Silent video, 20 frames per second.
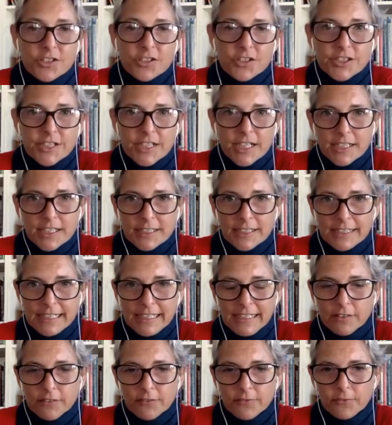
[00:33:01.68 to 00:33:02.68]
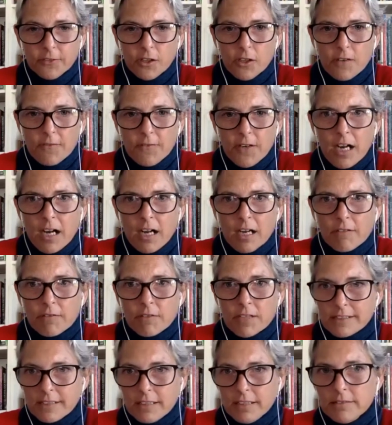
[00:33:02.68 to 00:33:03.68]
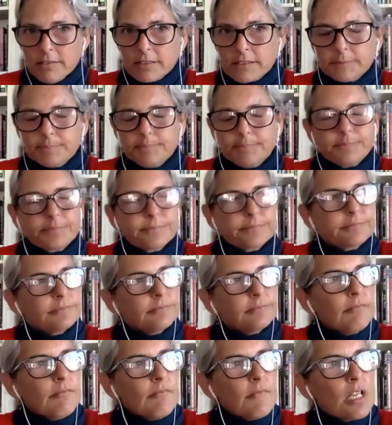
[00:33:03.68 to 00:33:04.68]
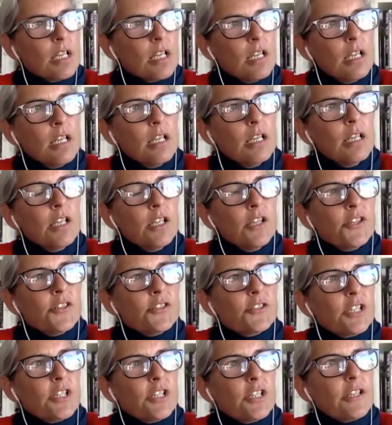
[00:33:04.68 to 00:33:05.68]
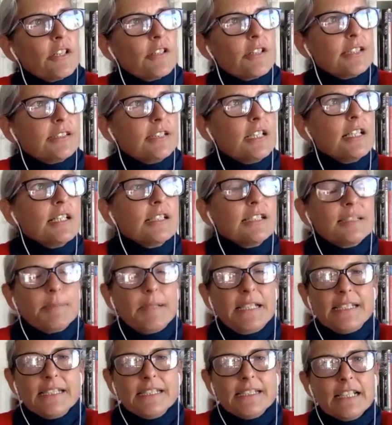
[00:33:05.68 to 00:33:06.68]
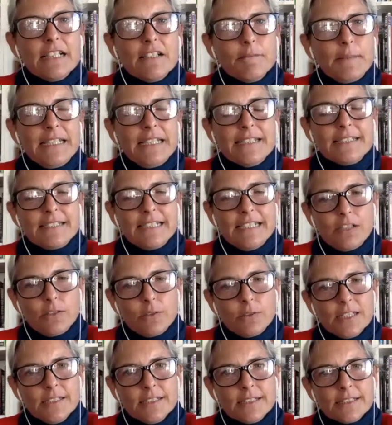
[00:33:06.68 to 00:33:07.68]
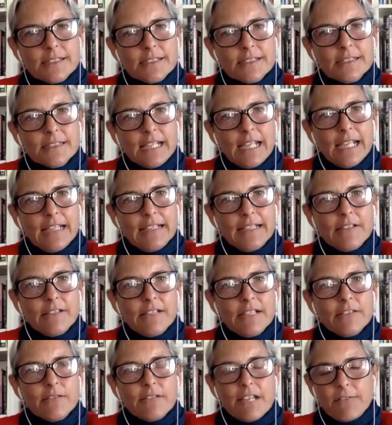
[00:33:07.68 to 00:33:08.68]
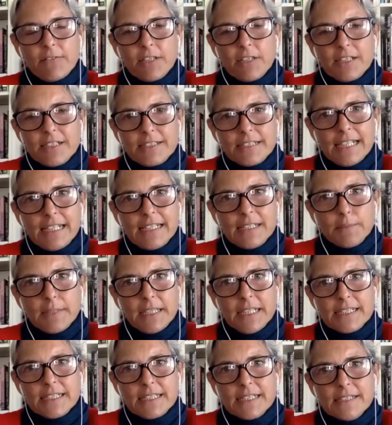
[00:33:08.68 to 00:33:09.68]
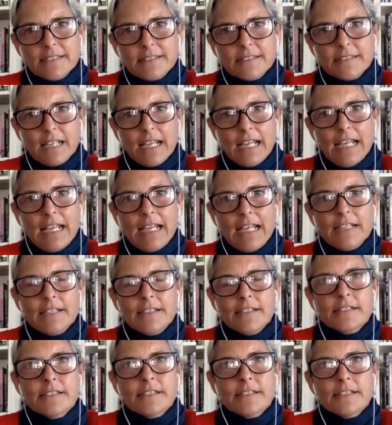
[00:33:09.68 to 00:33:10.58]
certainty of our result. So there are certain species that have been sequenced and they're in the reference databases, and